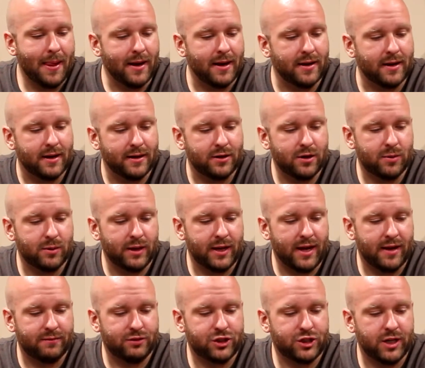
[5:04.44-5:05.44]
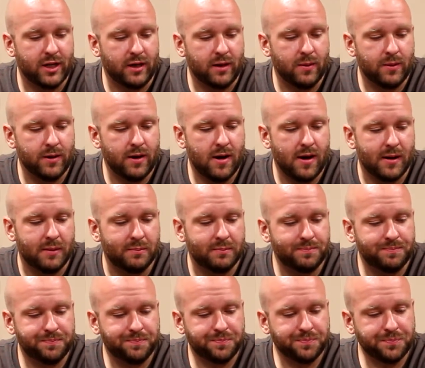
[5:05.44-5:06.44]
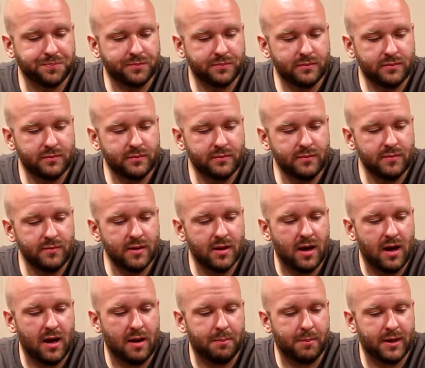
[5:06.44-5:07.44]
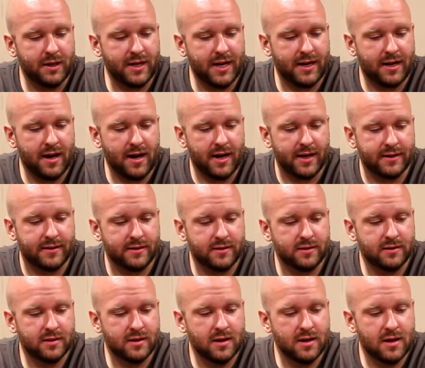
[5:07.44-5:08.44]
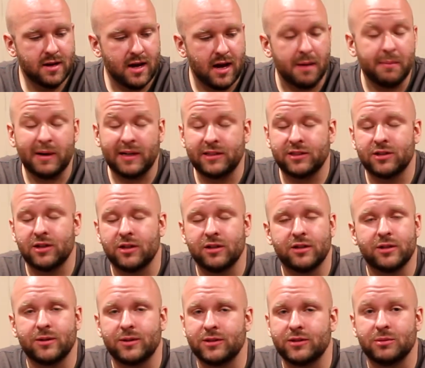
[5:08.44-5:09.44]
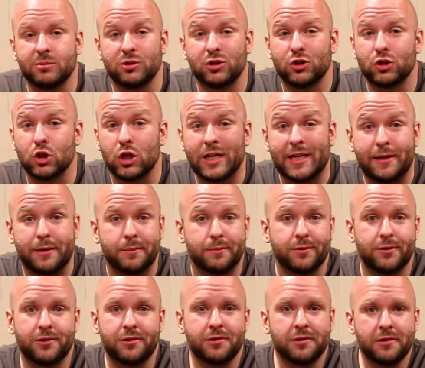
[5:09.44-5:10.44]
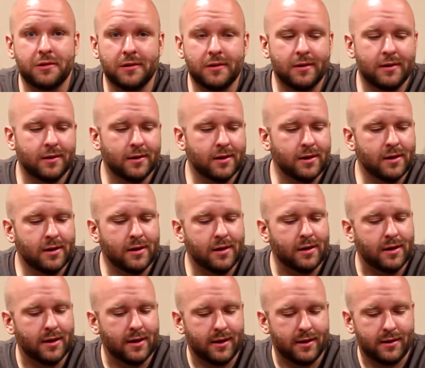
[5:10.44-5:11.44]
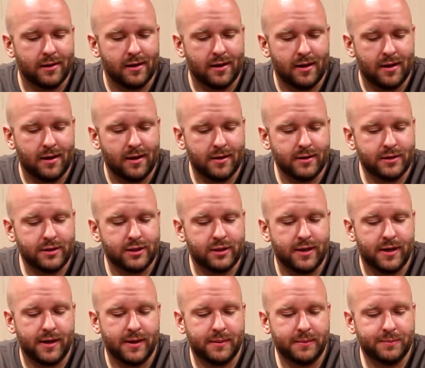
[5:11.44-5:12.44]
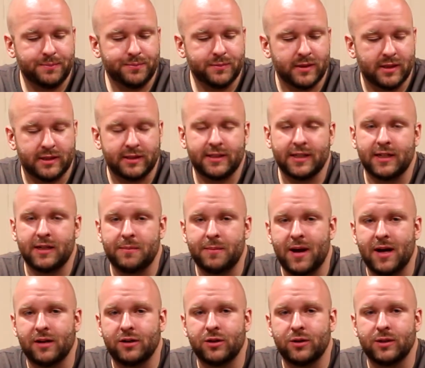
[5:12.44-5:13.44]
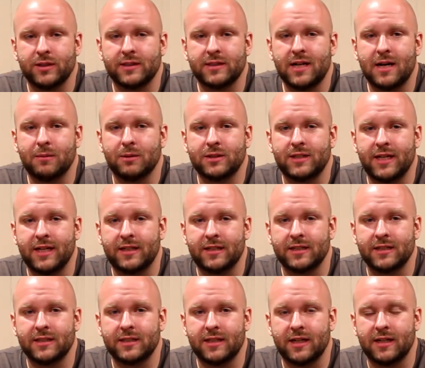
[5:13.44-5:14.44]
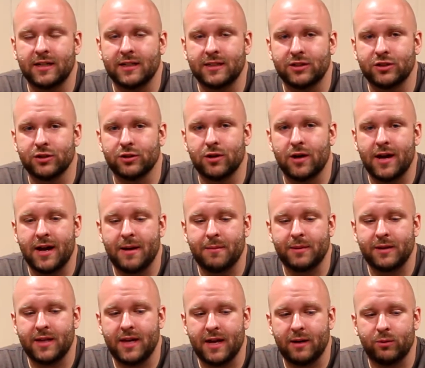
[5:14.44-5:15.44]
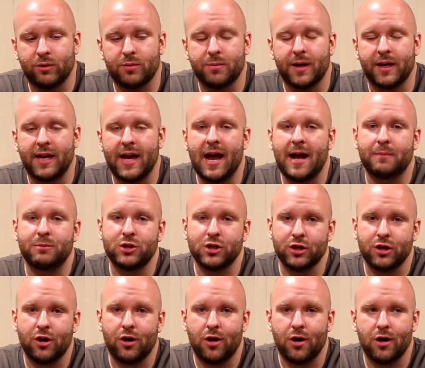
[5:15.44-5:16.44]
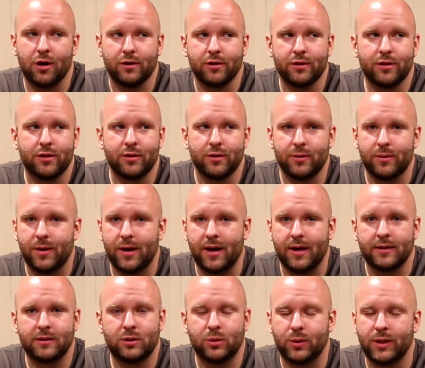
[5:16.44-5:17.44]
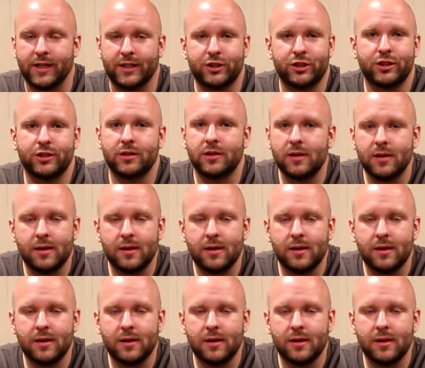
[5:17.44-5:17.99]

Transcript: and I don't really have shit going on. Monday nights, I might start doing some streams and shit. And I was thinking about doing it simultaneously on Instagram and then with my capture card through Twitch.